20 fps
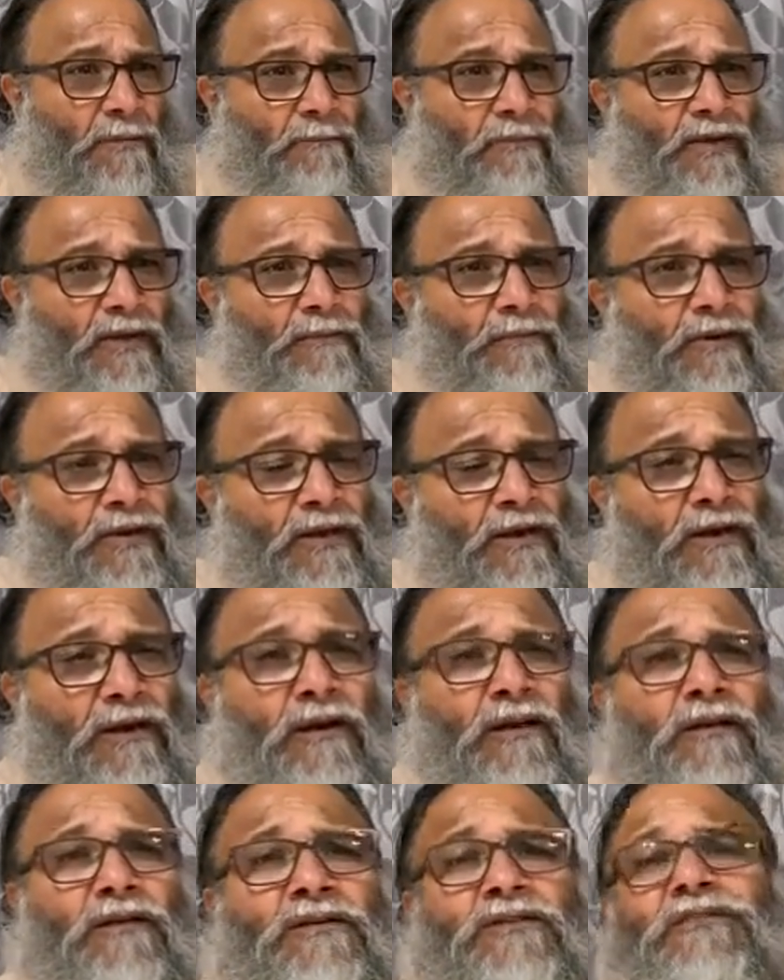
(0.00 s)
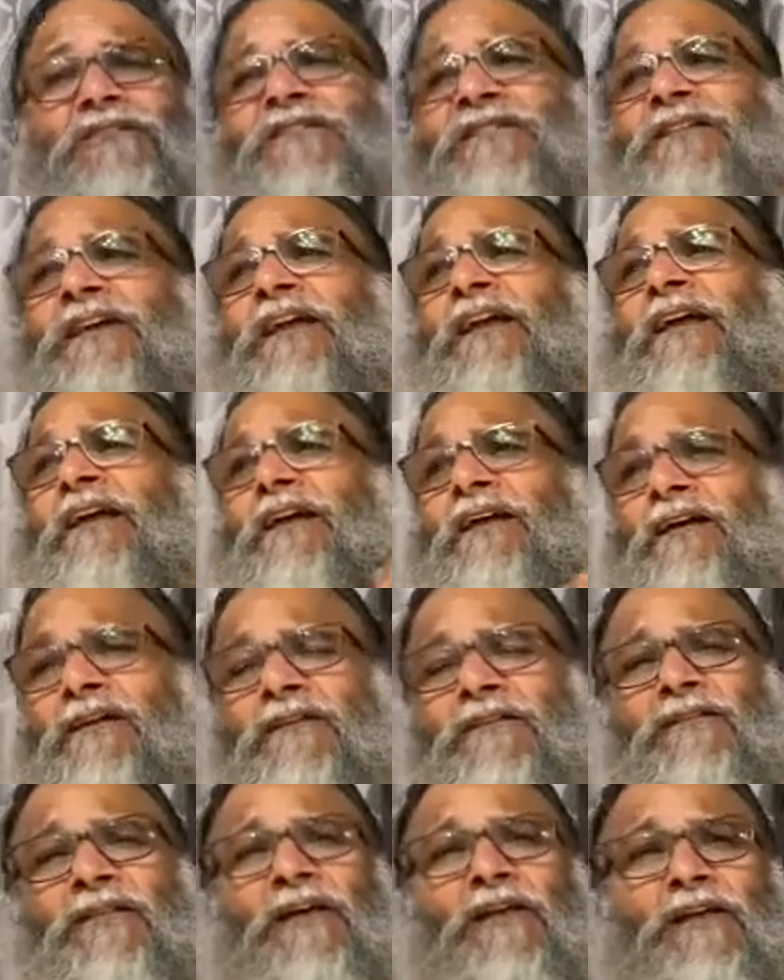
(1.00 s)
People
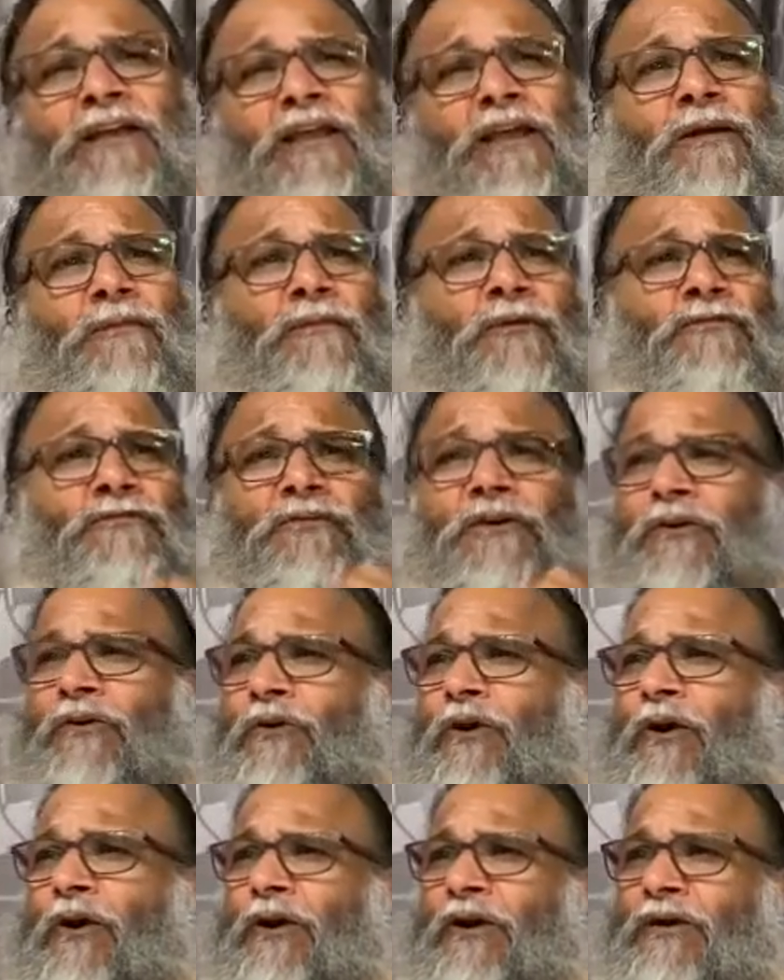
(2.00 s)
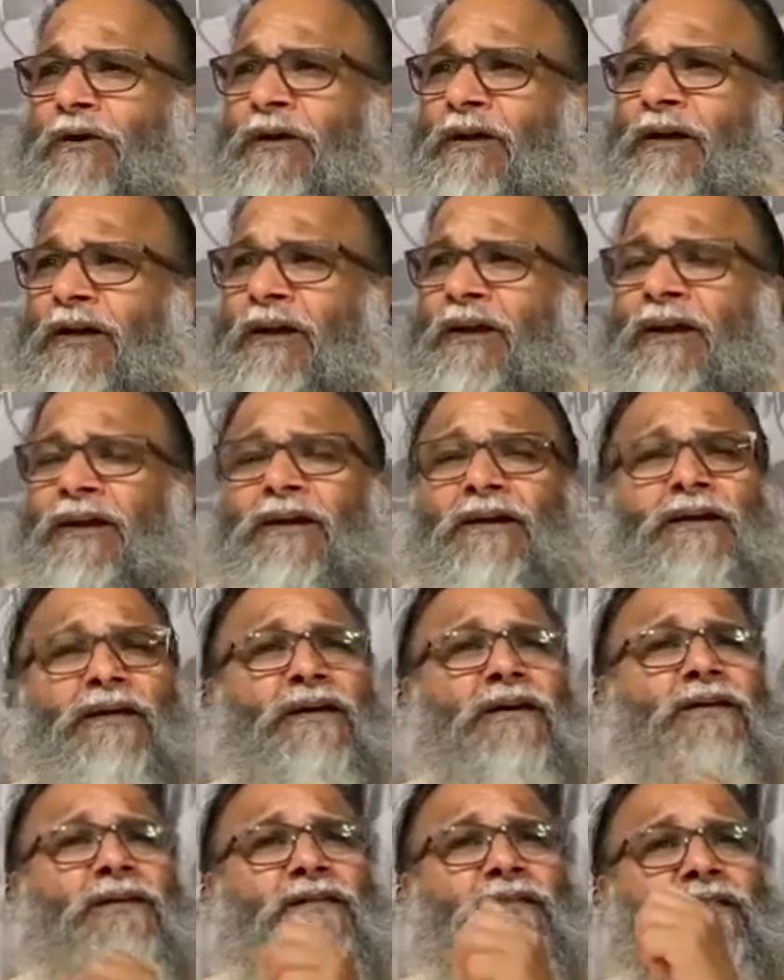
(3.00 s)
sing the name of the Lord and